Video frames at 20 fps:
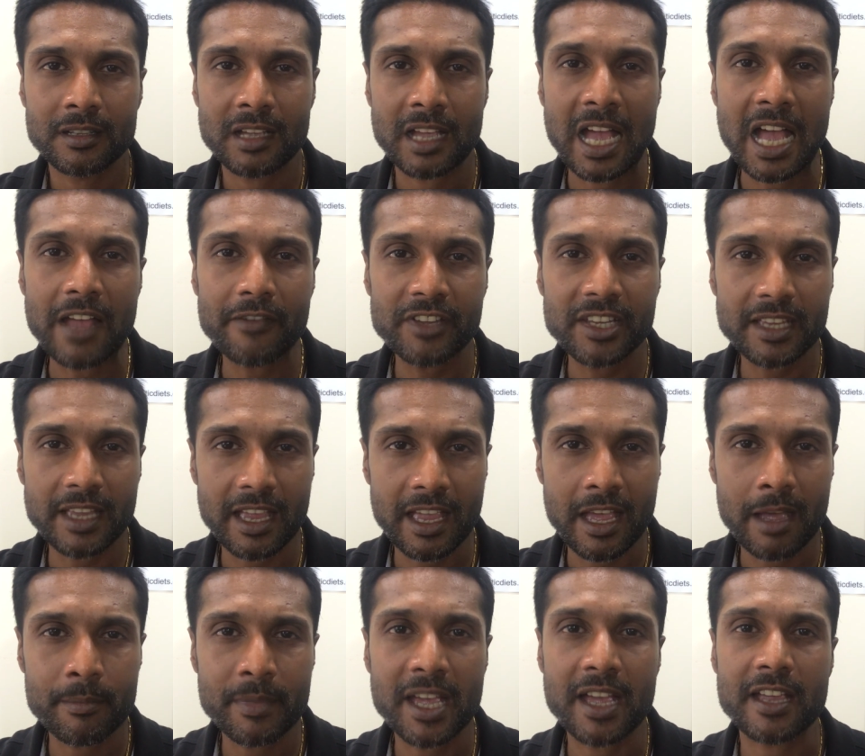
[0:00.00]
Having
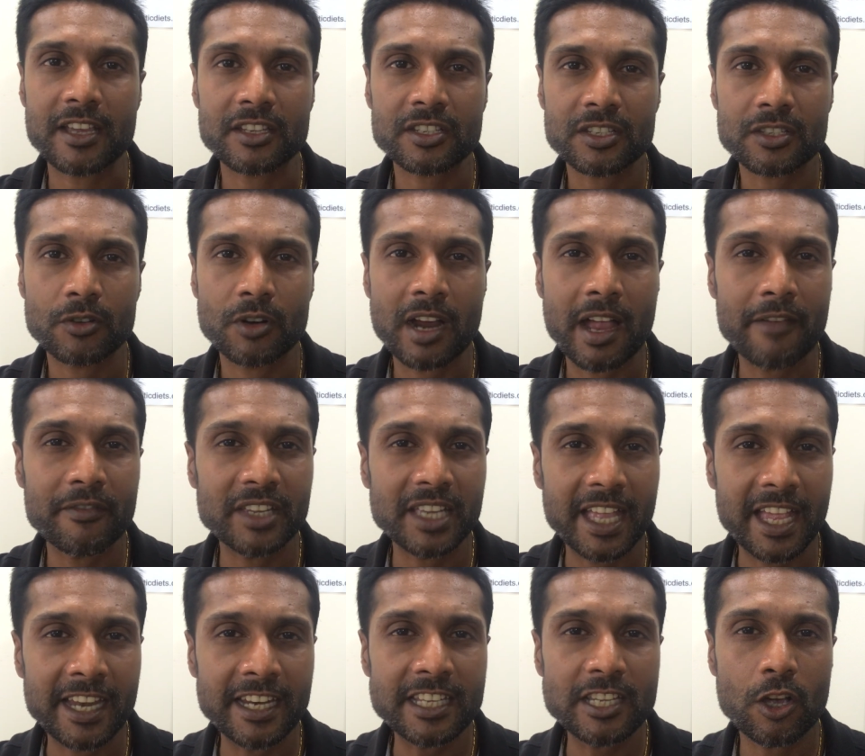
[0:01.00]
MS or having
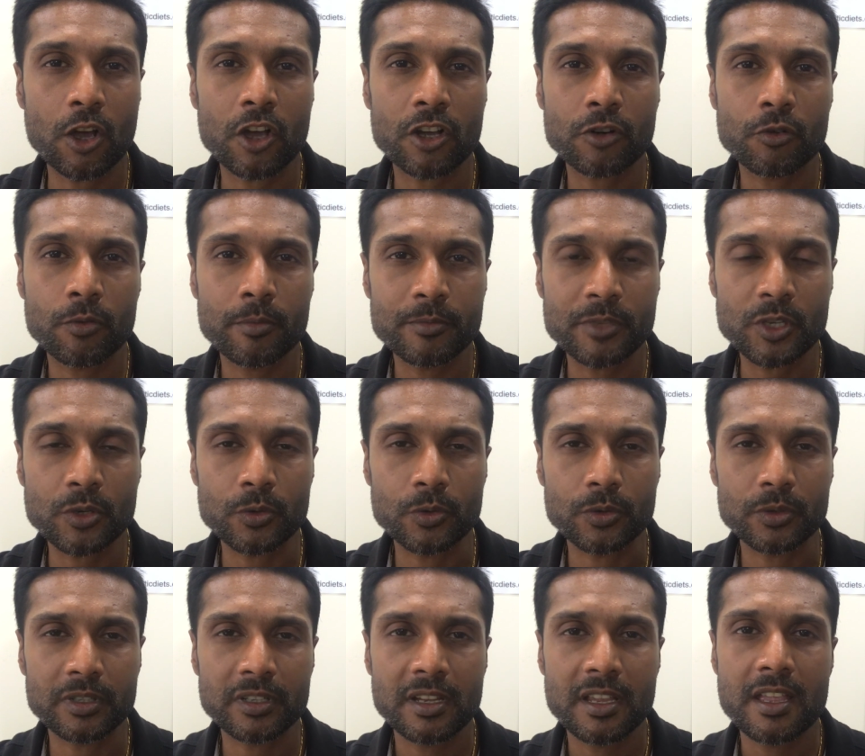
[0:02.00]
any
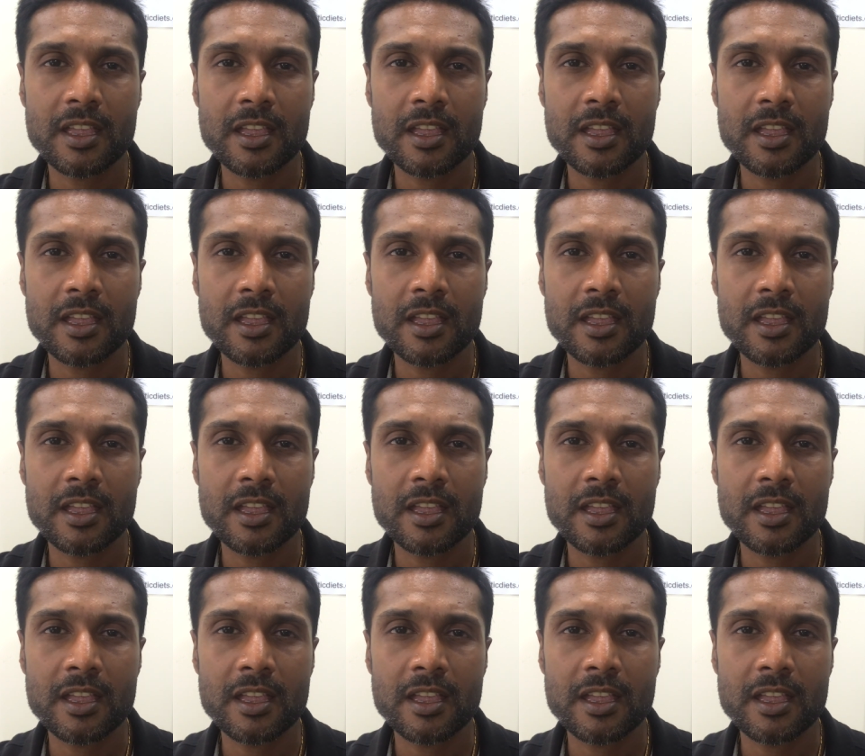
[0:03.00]
autoimmune,